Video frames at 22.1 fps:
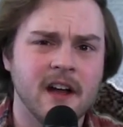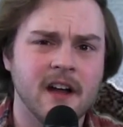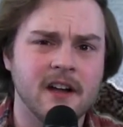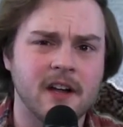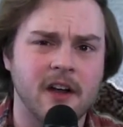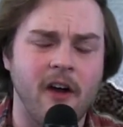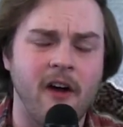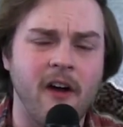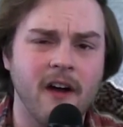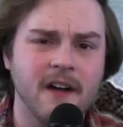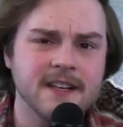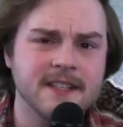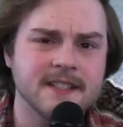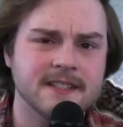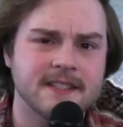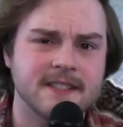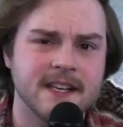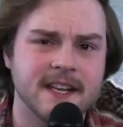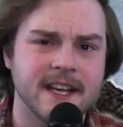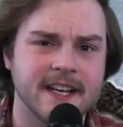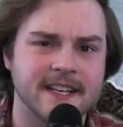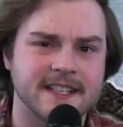
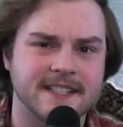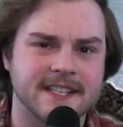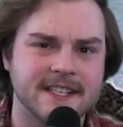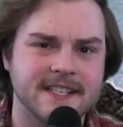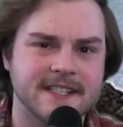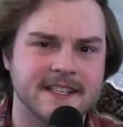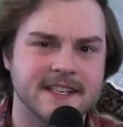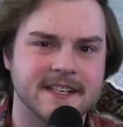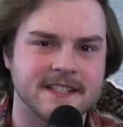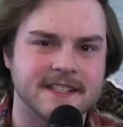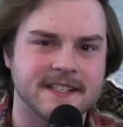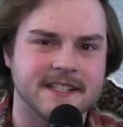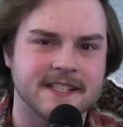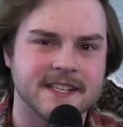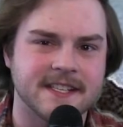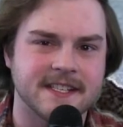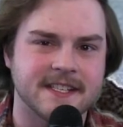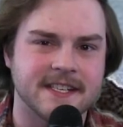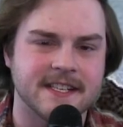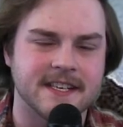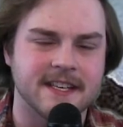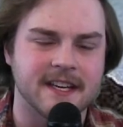Kong's existence
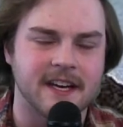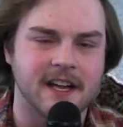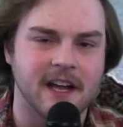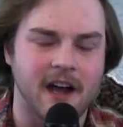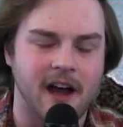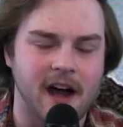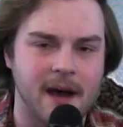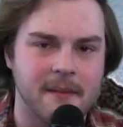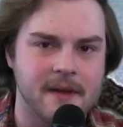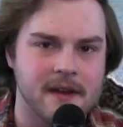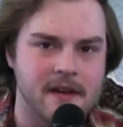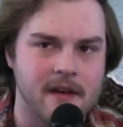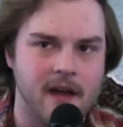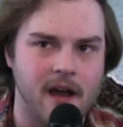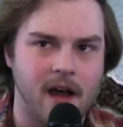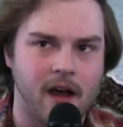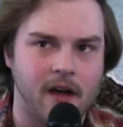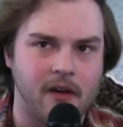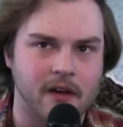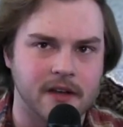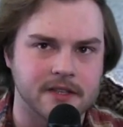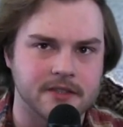isn't common
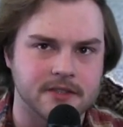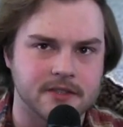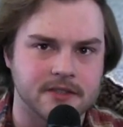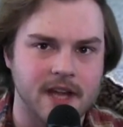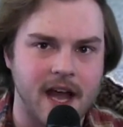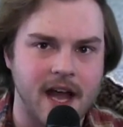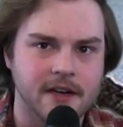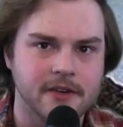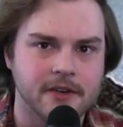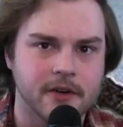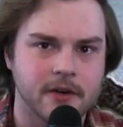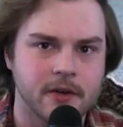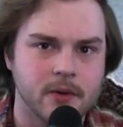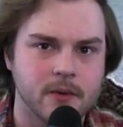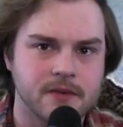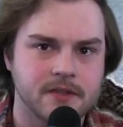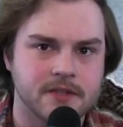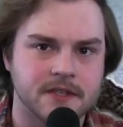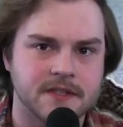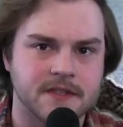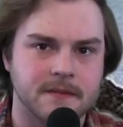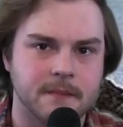knowledge. Doctor Who
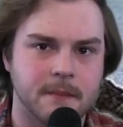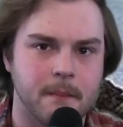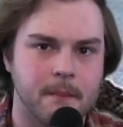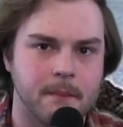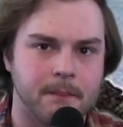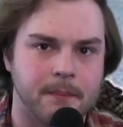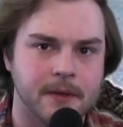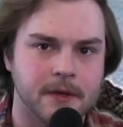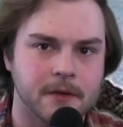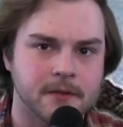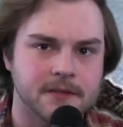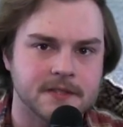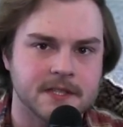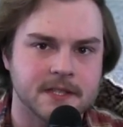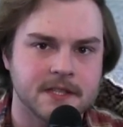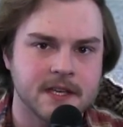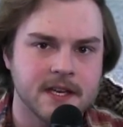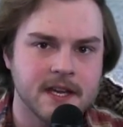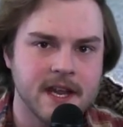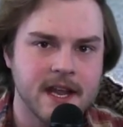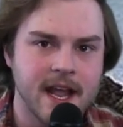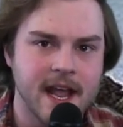just built
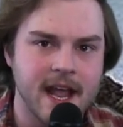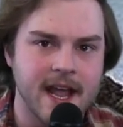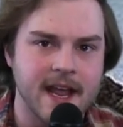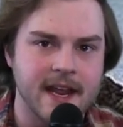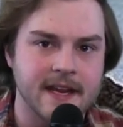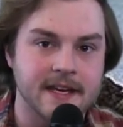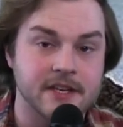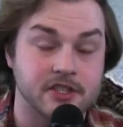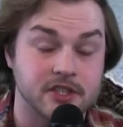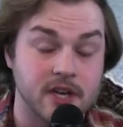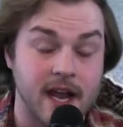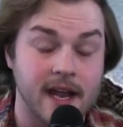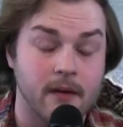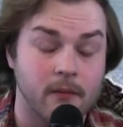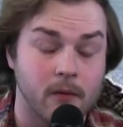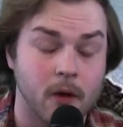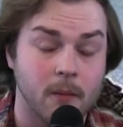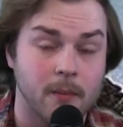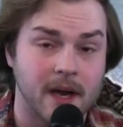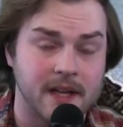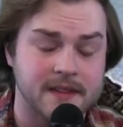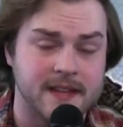a giant
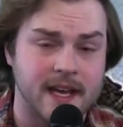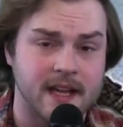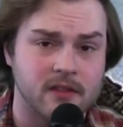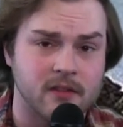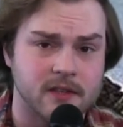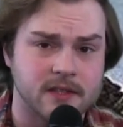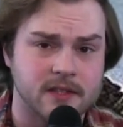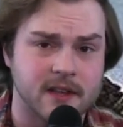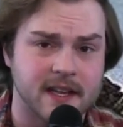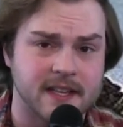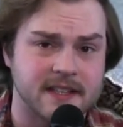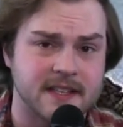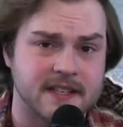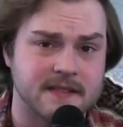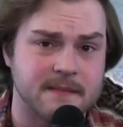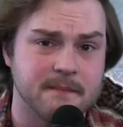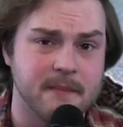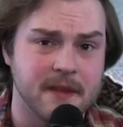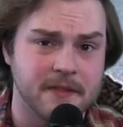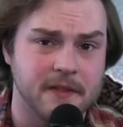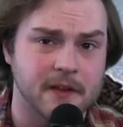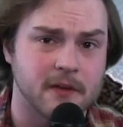robot that looked like this
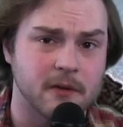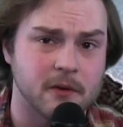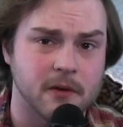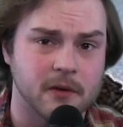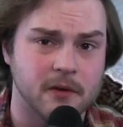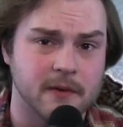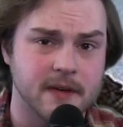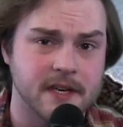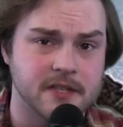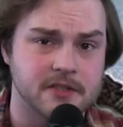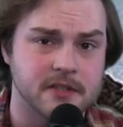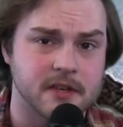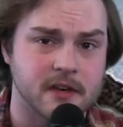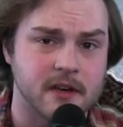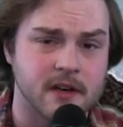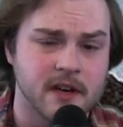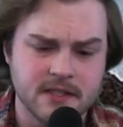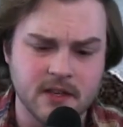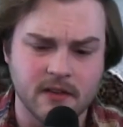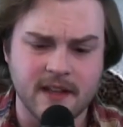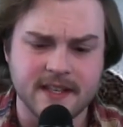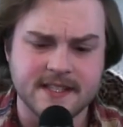mythical creature.
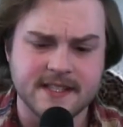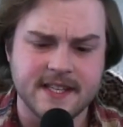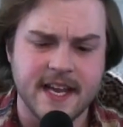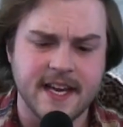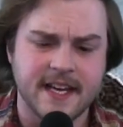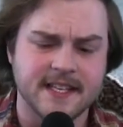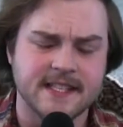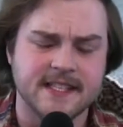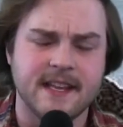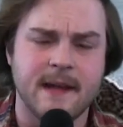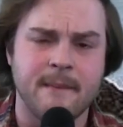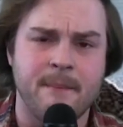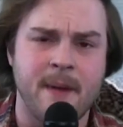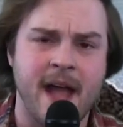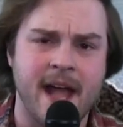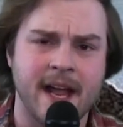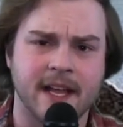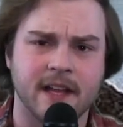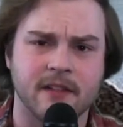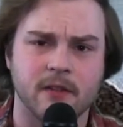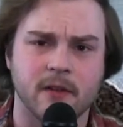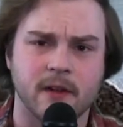So let's take a step
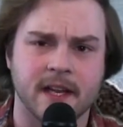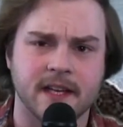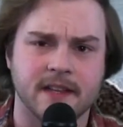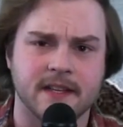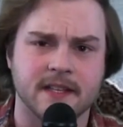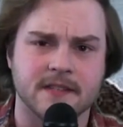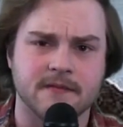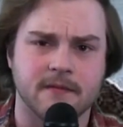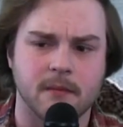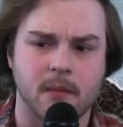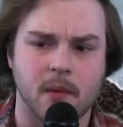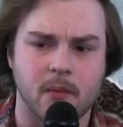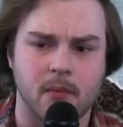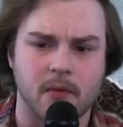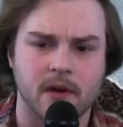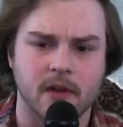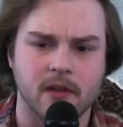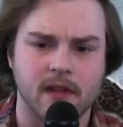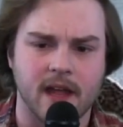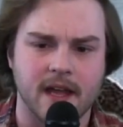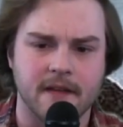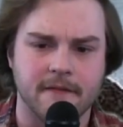back and look at this from a
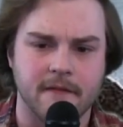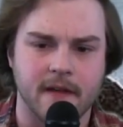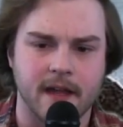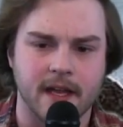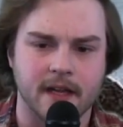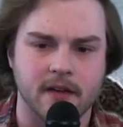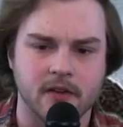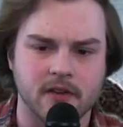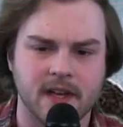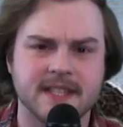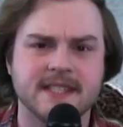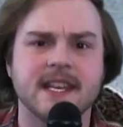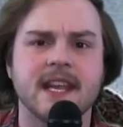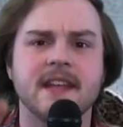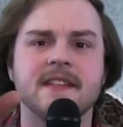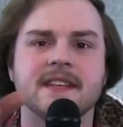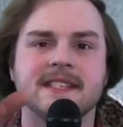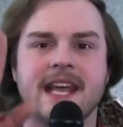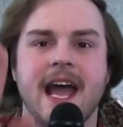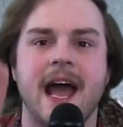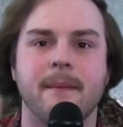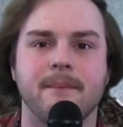real-life angle. Let's say
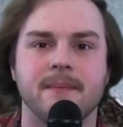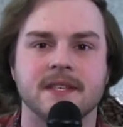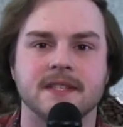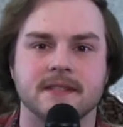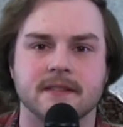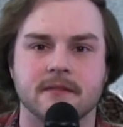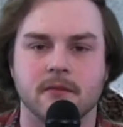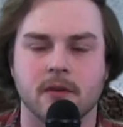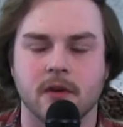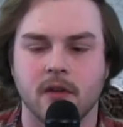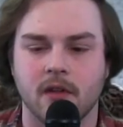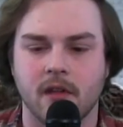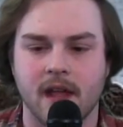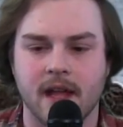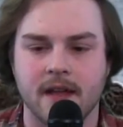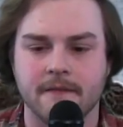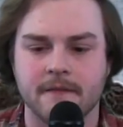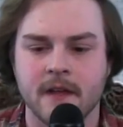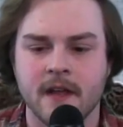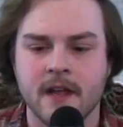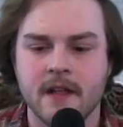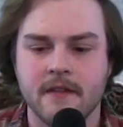this happens in real life.
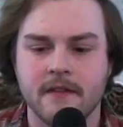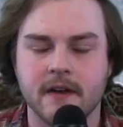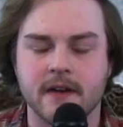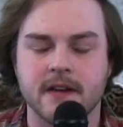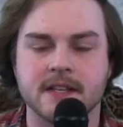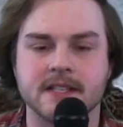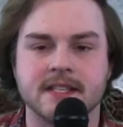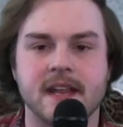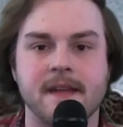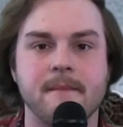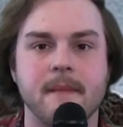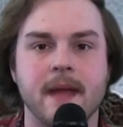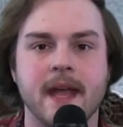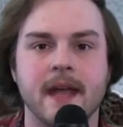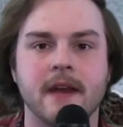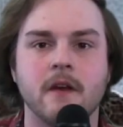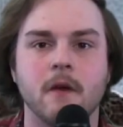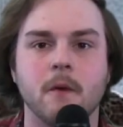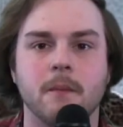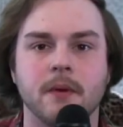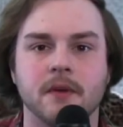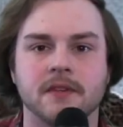There is a man
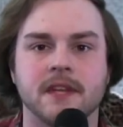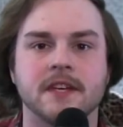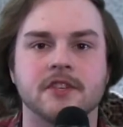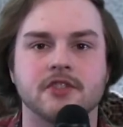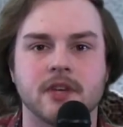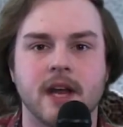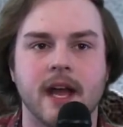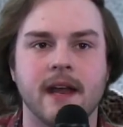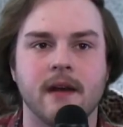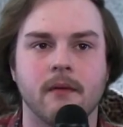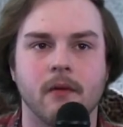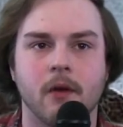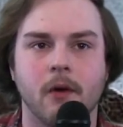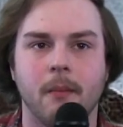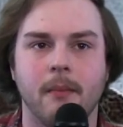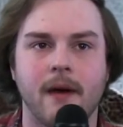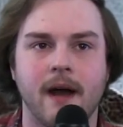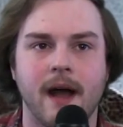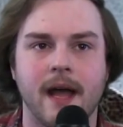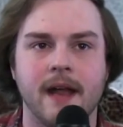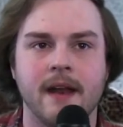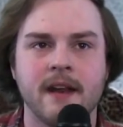who built a giant
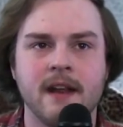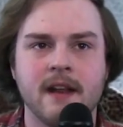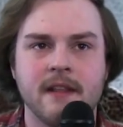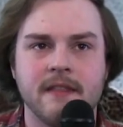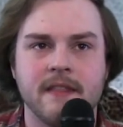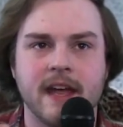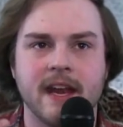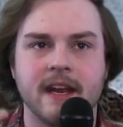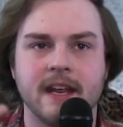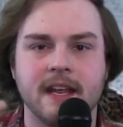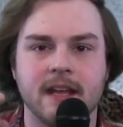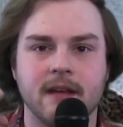robot that